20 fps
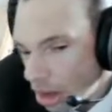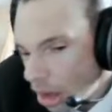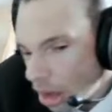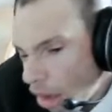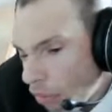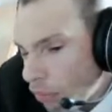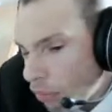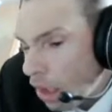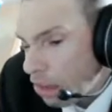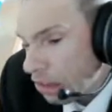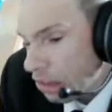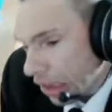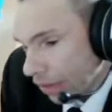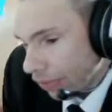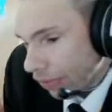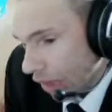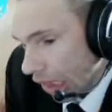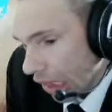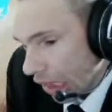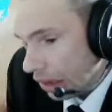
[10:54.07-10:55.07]

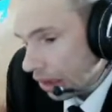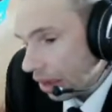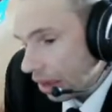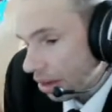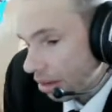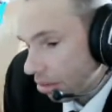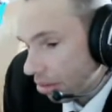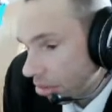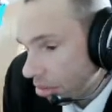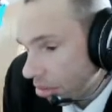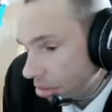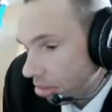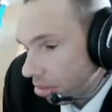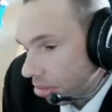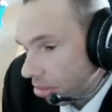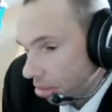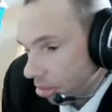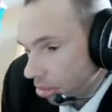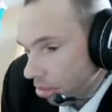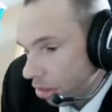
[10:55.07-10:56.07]
Effectively,
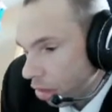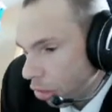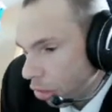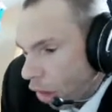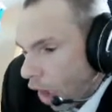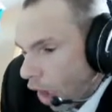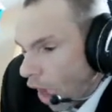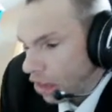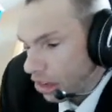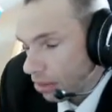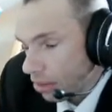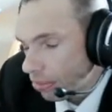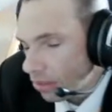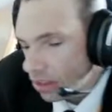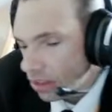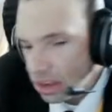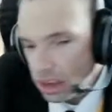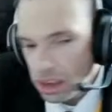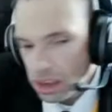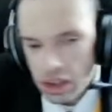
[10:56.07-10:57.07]
right?
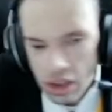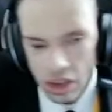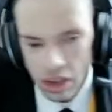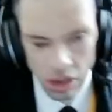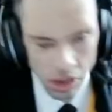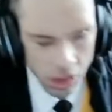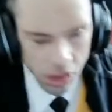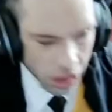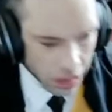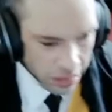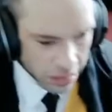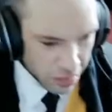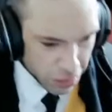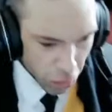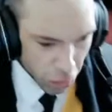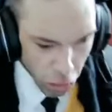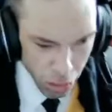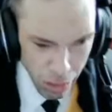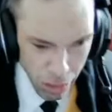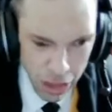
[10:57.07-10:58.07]
The
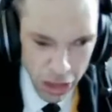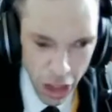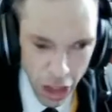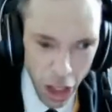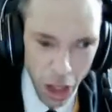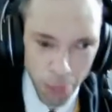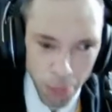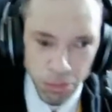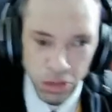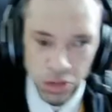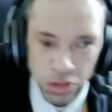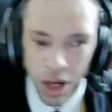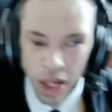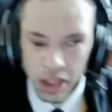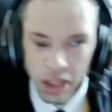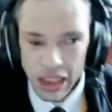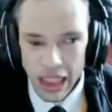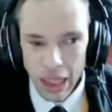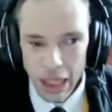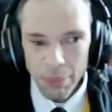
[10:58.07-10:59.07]
story that I'm
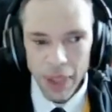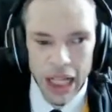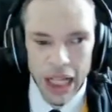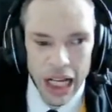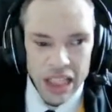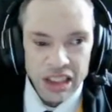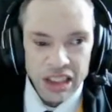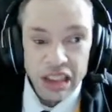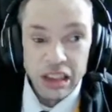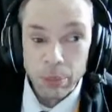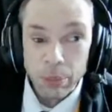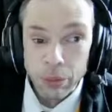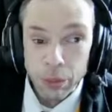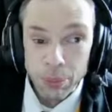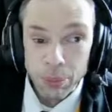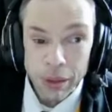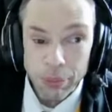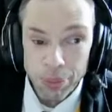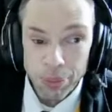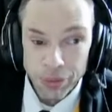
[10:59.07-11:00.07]
trying to get my agents to
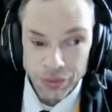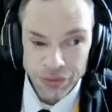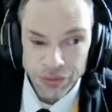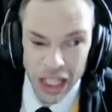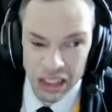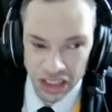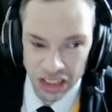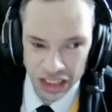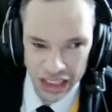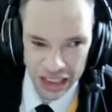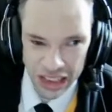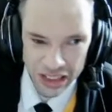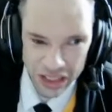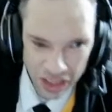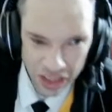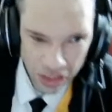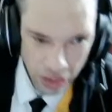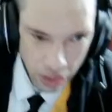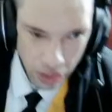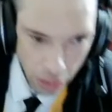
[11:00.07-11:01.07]
be
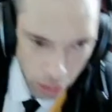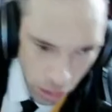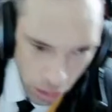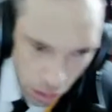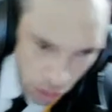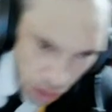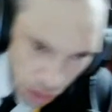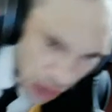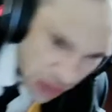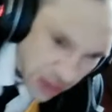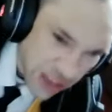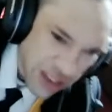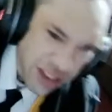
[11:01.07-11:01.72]
presenting is